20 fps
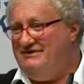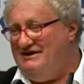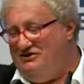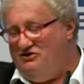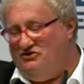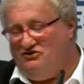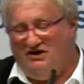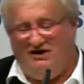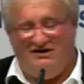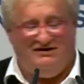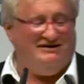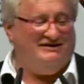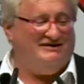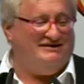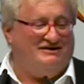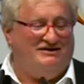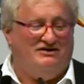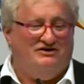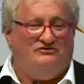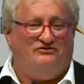Okay.
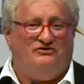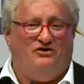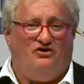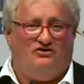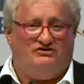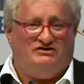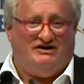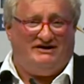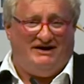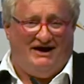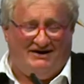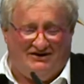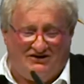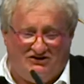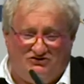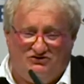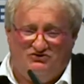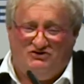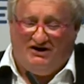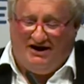To the
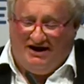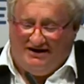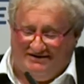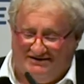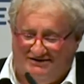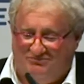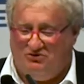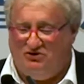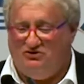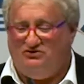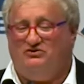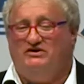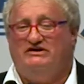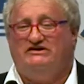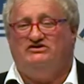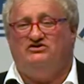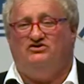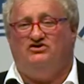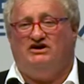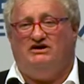next book with
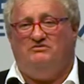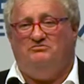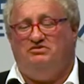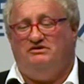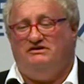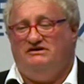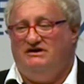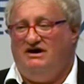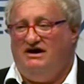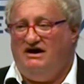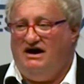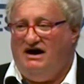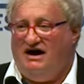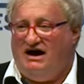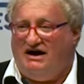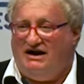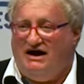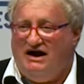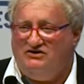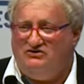Surkamp,
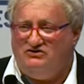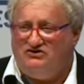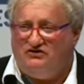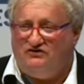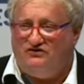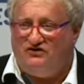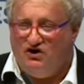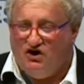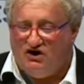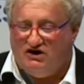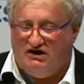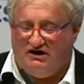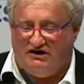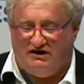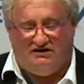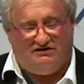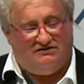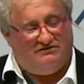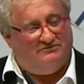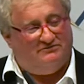Allein, unter Flüchtlingen.